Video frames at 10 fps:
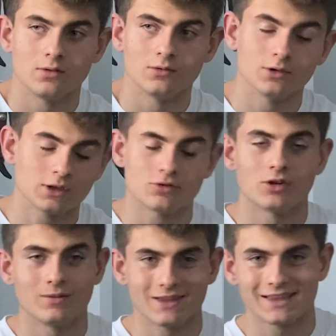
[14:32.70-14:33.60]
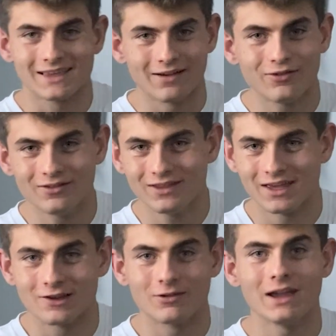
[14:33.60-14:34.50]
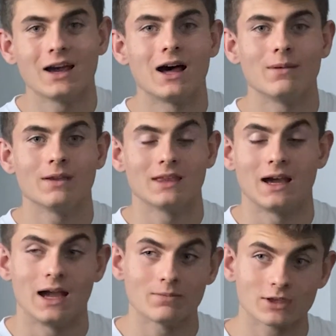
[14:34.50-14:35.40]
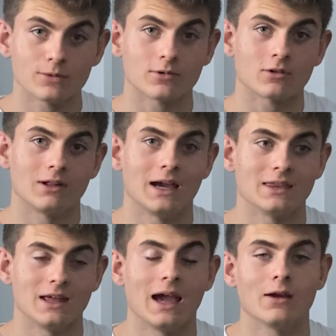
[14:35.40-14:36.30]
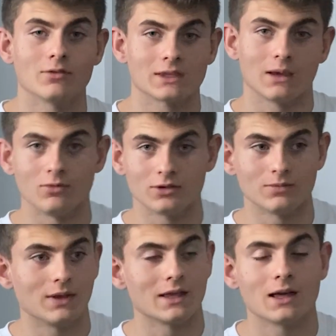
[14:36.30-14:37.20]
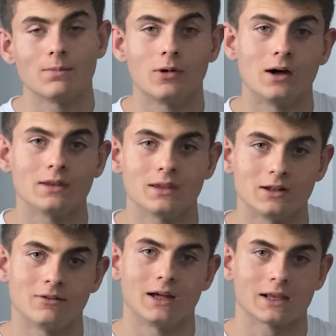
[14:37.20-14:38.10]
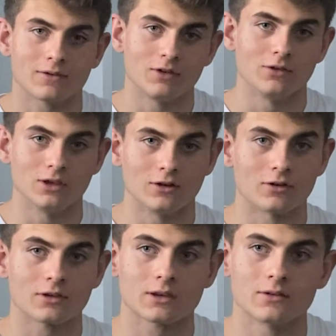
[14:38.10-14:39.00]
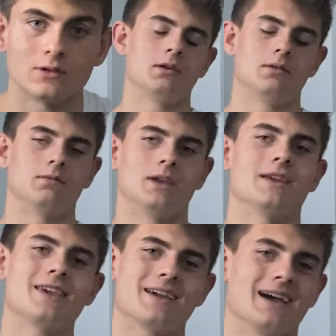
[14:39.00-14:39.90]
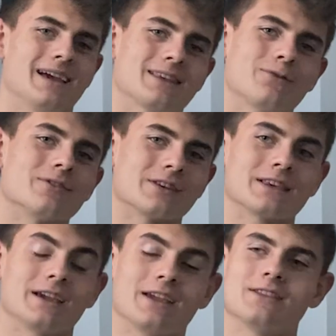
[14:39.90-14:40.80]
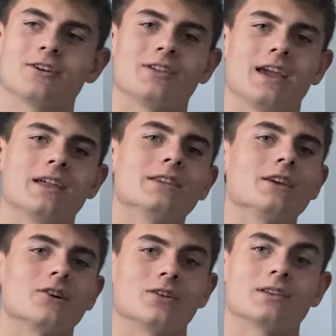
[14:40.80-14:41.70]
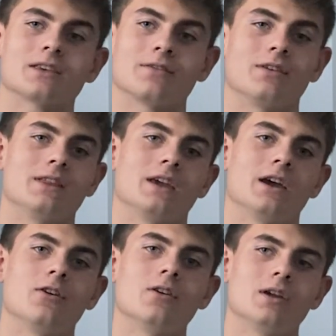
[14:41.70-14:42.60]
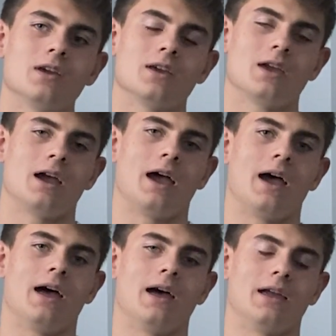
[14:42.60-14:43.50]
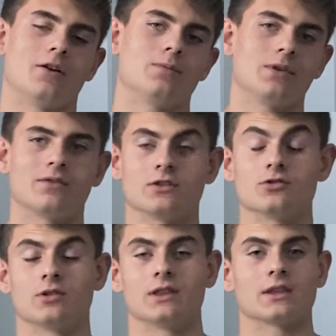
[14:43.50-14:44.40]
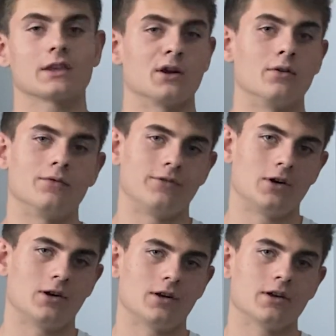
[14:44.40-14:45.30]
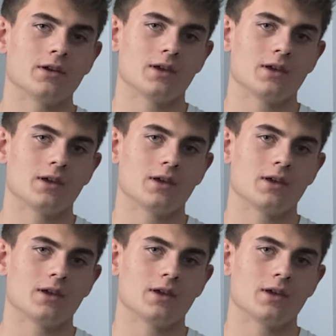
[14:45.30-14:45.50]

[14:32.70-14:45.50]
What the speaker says: lucid dreaming is definitely a great hobby that I'm super glad that I was able to pick up on in the last few years. Thank you guys for sticking till the end here on this video. I hope you've enjoyed this so far.